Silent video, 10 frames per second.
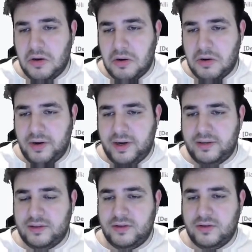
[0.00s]
Alright,
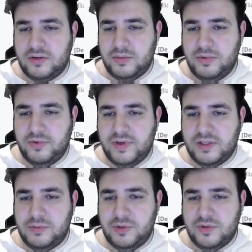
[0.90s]
in order to prevent
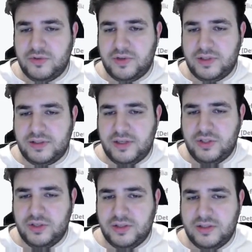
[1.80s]
abuse of
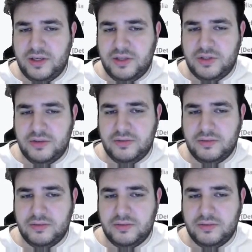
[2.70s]
registration cancellation,